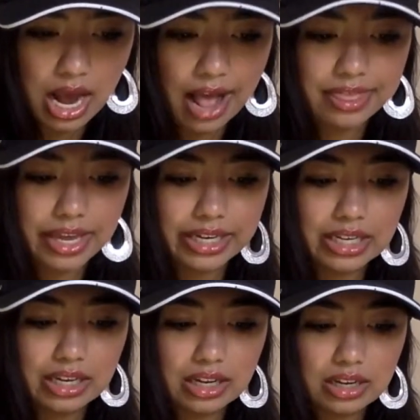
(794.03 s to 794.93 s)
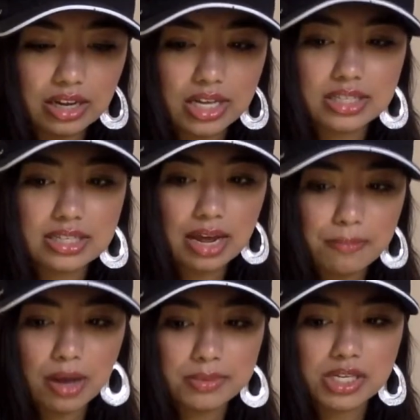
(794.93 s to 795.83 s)
and then his
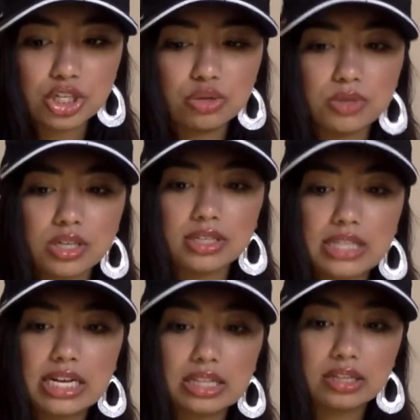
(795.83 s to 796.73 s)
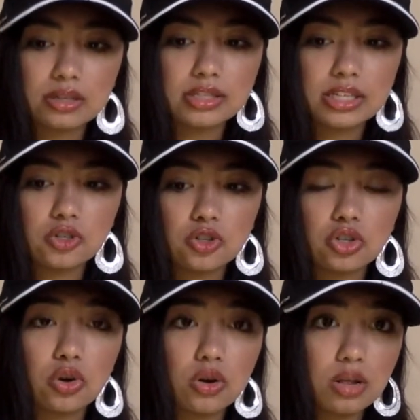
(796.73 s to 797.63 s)
stepmom said she was going to take the little sister to
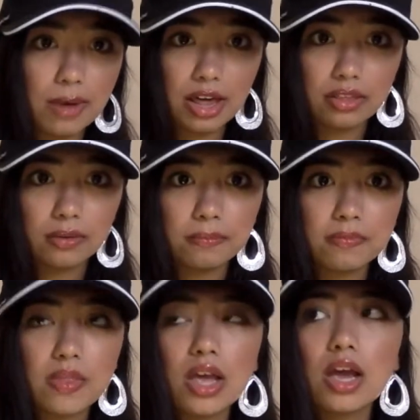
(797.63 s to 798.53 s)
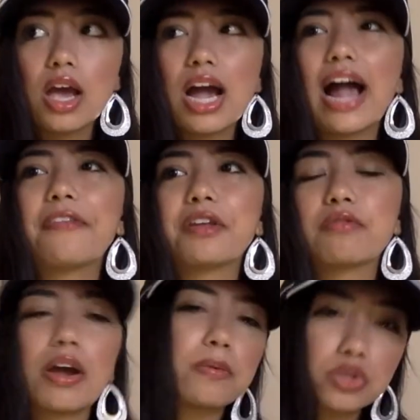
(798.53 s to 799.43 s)
go to the bathroom. And then
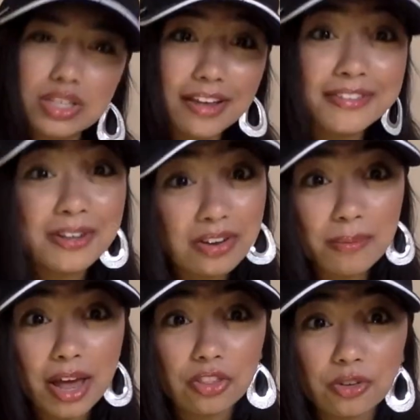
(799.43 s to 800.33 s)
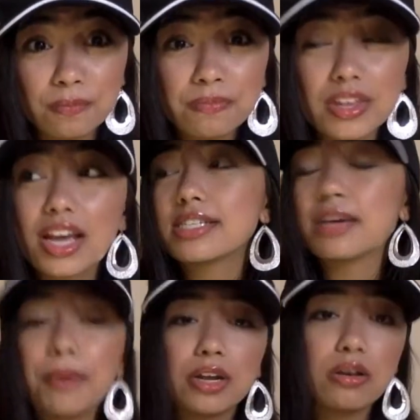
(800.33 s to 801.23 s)
right when she left to go to the bathroom,
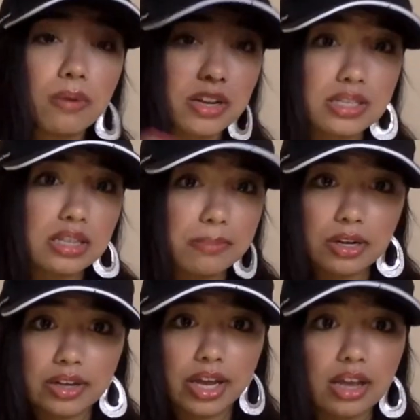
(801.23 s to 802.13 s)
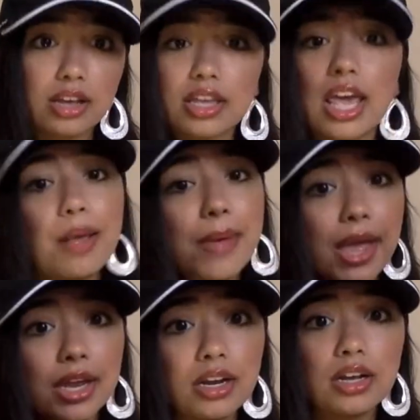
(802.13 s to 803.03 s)
somebody who works in the building came
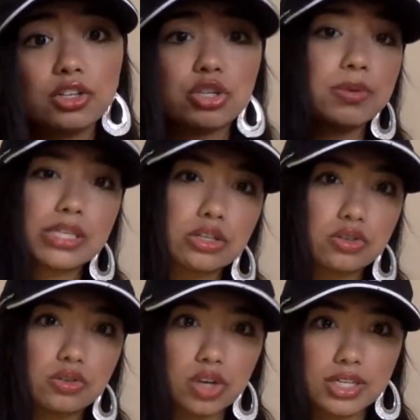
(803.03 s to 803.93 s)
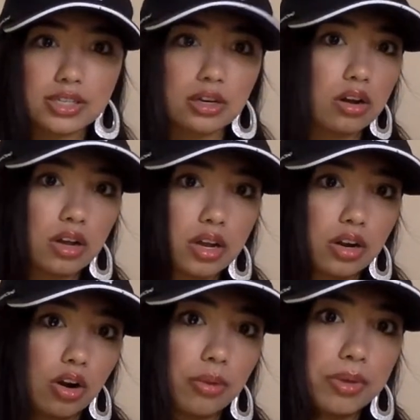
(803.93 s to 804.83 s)
in. She wasn't dressed in, in
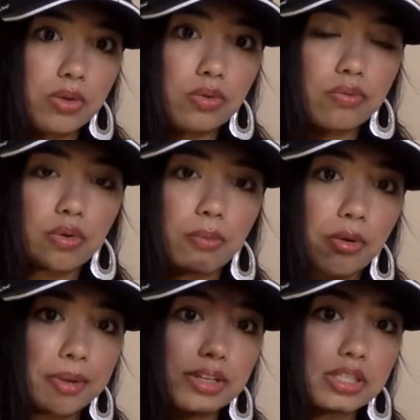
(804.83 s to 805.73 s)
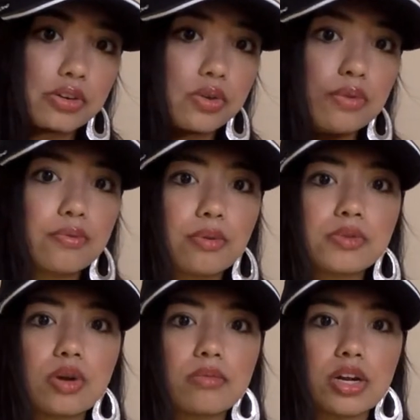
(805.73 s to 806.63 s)
an army uniform or a military uniform,
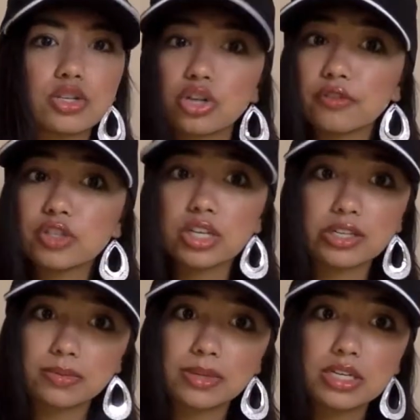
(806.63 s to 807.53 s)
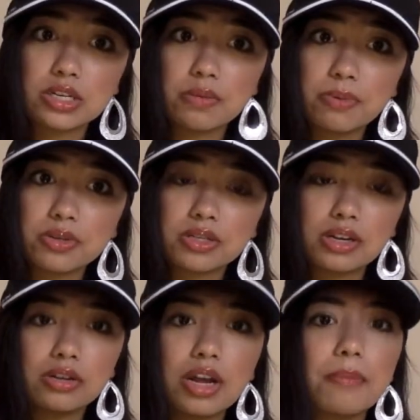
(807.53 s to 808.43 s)
so I'm not sure if she is military
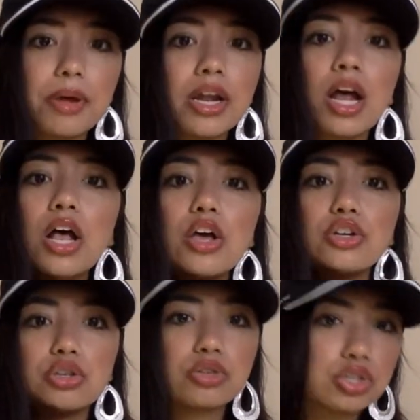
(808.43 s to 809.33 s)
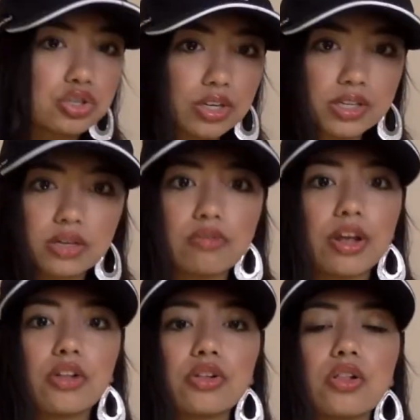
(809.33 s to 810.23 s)
personnel or not, but she was just dressed in
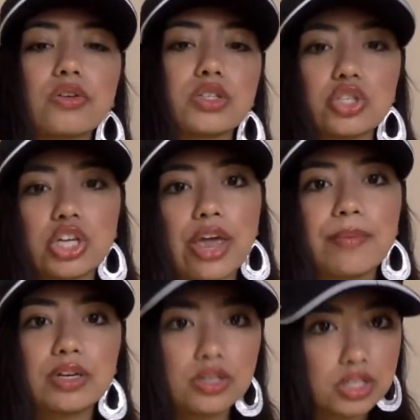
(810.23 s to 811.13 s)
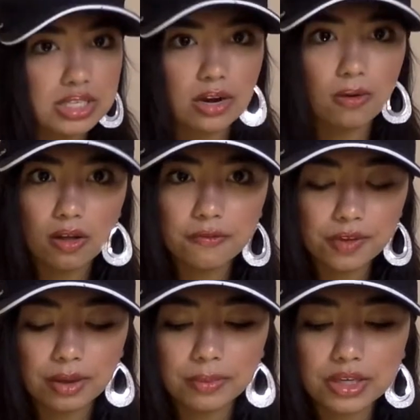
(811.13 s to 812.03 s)
regular clothes, and she came in and she said, all
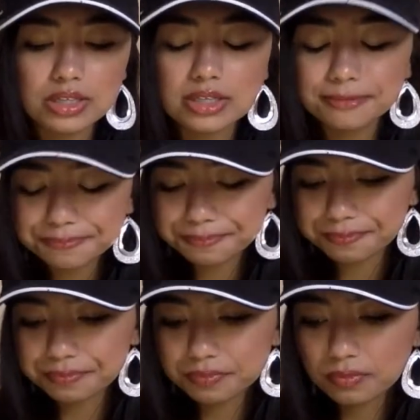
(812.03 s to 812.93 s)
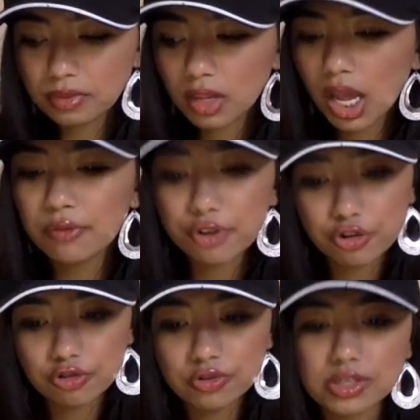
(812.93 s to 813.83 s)
families of
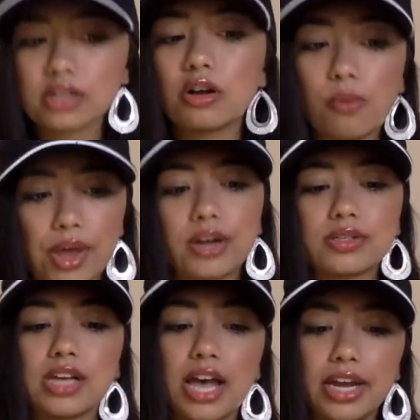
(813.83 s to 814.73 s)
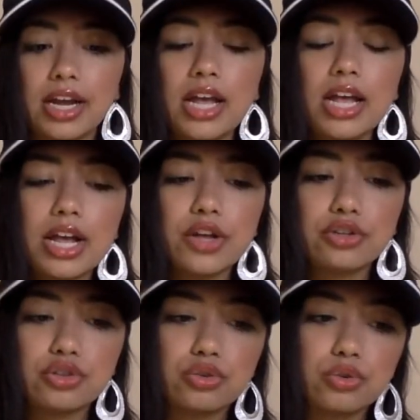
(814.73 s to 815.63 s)
recruits can go wait outside
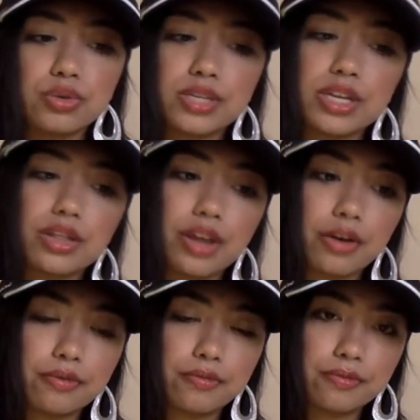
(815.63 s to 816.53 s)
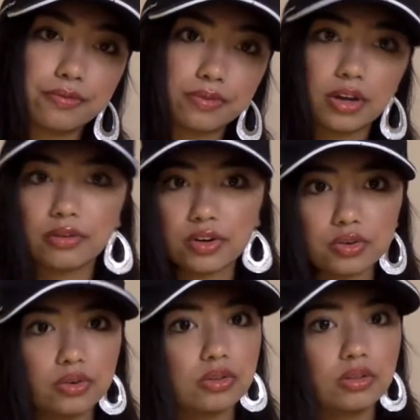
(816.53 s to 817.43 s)
to see their their
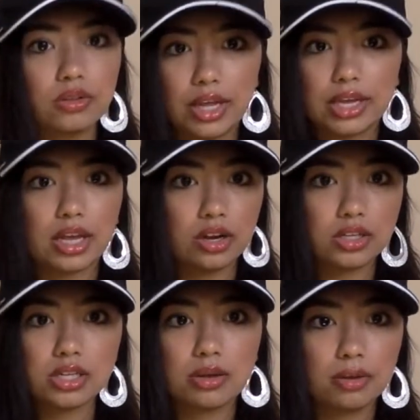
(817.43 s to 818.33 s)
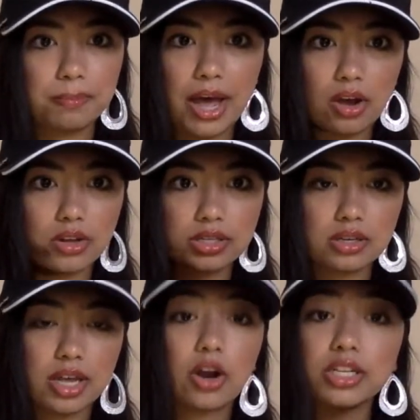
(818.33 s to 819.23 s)
recruit, like, get onto the, pack onto,
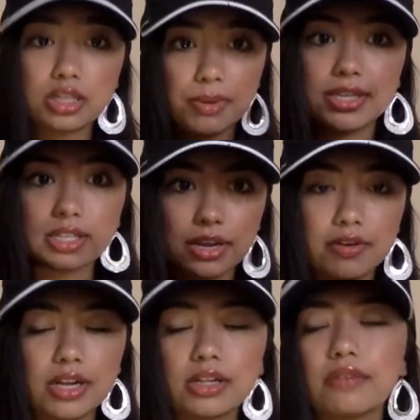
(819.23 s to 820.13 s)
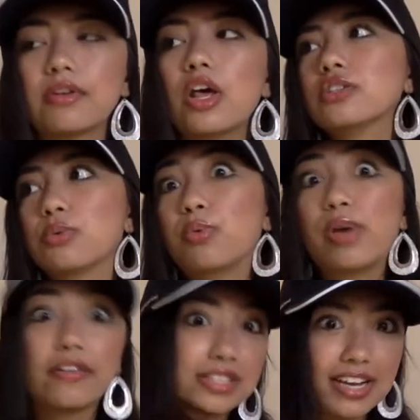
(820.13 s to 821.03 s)
get onto the bus and get ready to leave. So
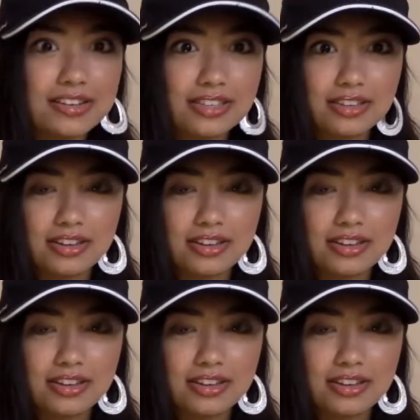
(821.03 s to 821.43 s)
we have to text